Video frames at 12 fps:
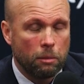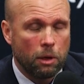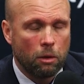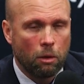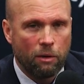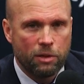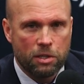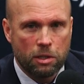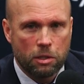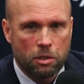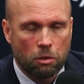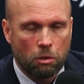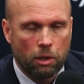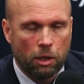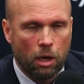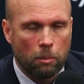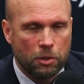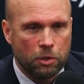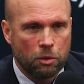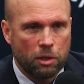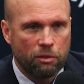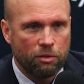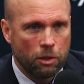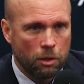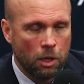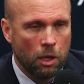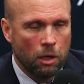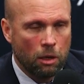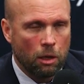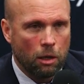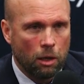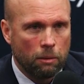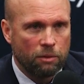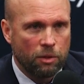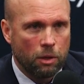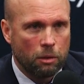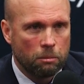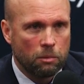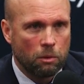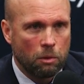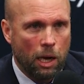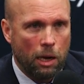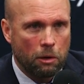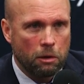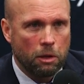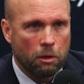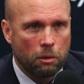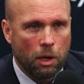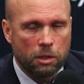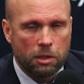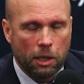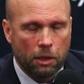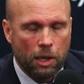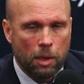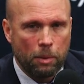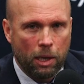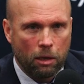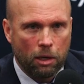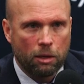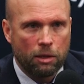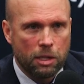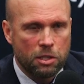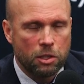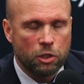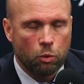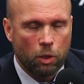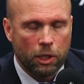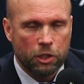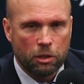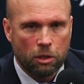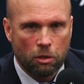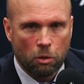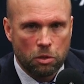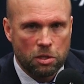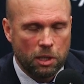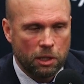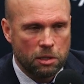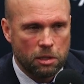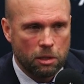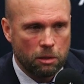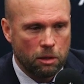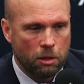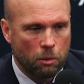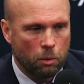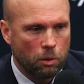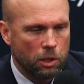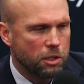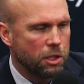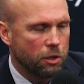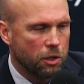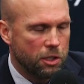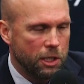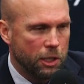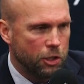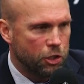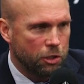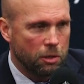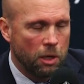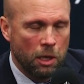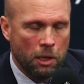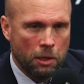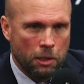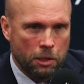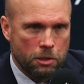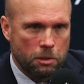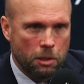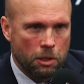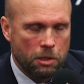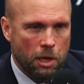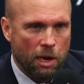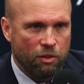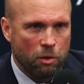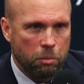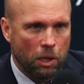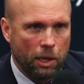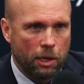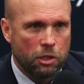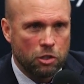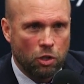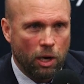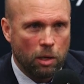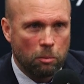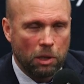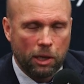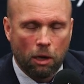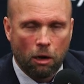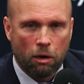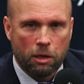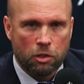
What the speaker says: You know, obviously it's a learning opportunity for Ratter, you know, not taking that penalty in that situation. And those things, you know, we'll continue to teach. And it's an effort play. He's trying to play hard.